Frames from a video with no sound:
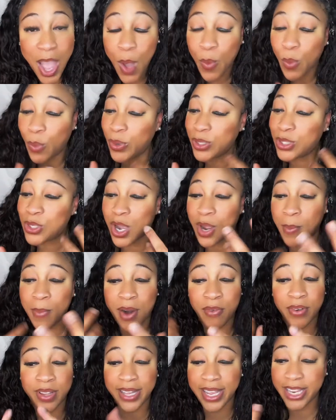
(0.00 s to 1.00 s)
When we talk
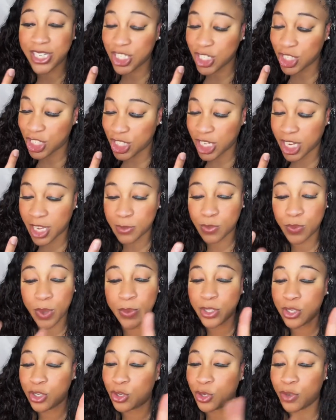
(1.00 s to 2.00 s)
about relationships, what
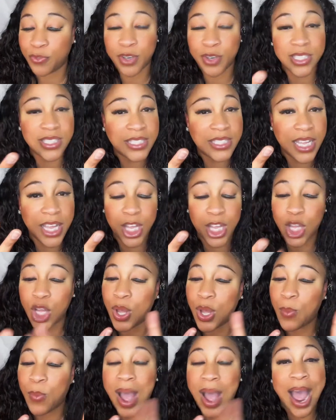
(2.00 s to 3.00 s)
would you do if you're
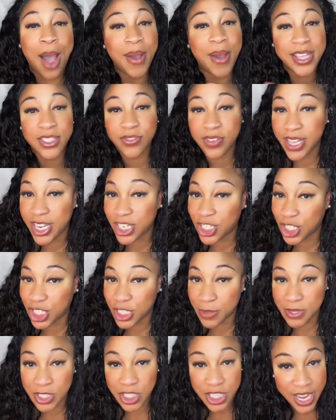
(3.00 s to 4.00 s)
single? How has
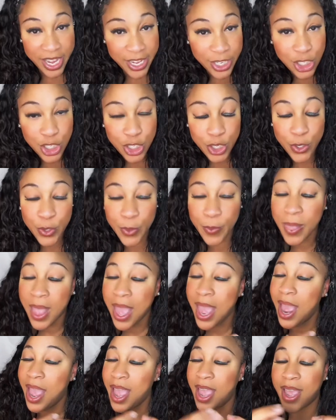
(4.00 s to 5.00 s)
relationships changed you?
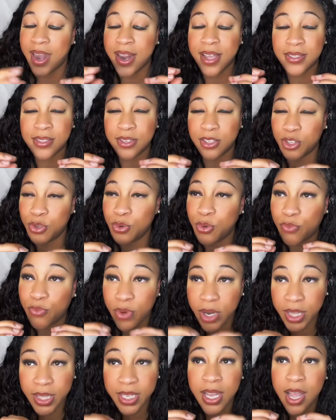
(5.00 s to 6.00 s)
You
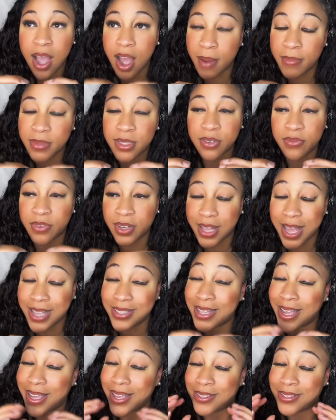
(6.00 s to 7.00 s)
really come to realize
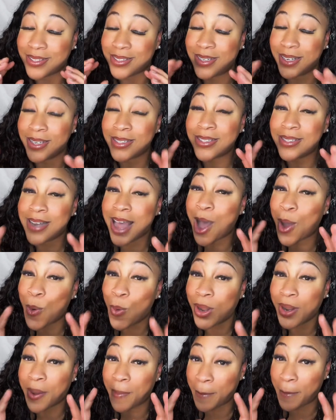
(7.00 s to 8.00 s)
that it's just not
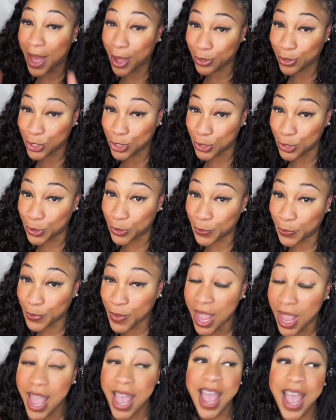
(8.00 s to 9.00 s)
all about you.
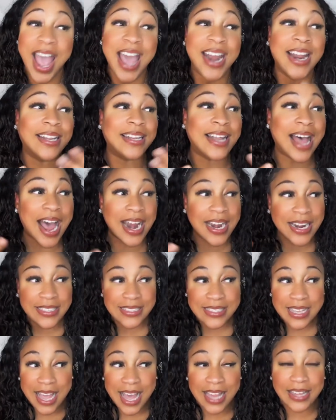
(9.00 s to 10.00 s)
And
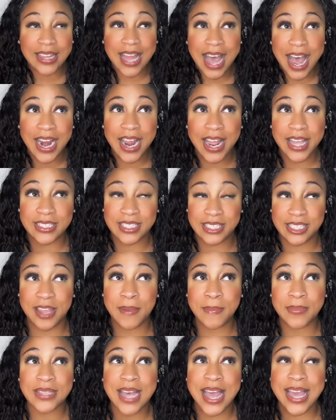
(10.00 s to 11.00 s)
it
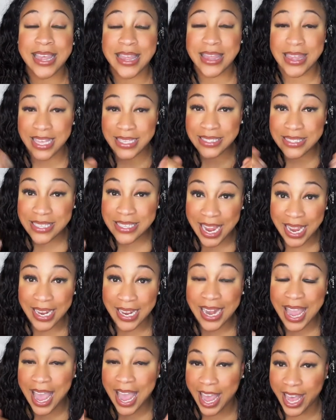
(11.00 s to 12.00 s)
seems like this day
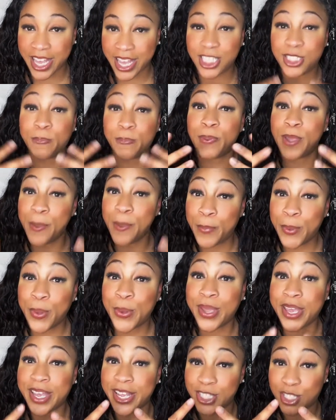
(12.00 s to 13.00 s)
and age, people
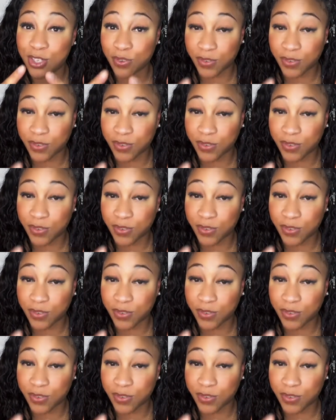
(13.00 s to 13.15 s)
get into